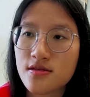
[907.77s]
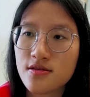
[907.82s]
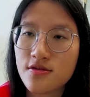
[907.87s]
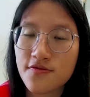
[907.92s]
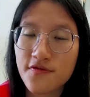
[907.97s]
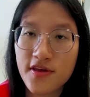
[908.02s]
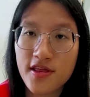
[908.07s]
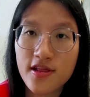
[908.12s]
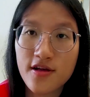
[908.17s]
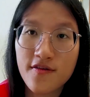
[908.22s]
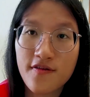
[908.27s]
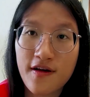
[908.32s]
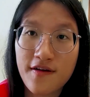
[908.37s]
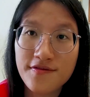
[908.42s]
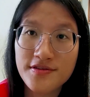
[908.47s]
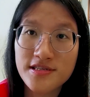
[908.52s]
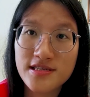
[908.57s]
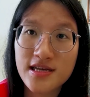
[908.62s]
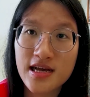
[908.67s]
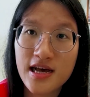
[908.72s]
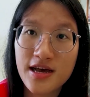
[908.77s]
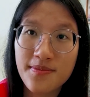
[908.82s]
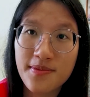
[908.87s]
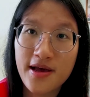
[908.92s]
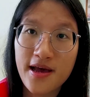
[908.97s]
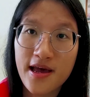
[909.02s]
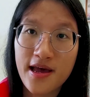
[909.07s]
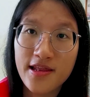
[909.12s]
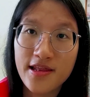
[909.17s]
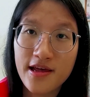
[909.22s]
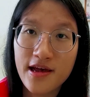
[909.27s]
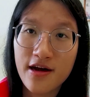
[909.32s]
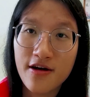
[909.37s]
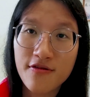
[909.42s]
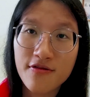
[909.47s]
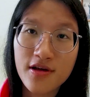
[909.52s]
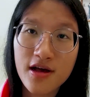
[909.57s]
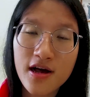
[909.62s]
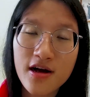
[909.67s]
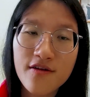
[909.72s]
The Weight of Our Sky by Hannah
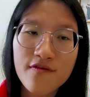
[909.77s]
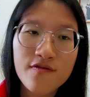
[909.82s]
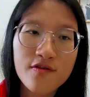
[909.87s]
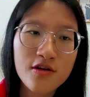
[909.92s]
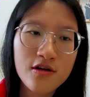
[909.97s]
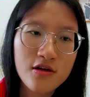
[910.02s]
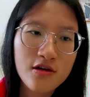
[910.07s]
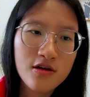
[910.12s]
Alkaf,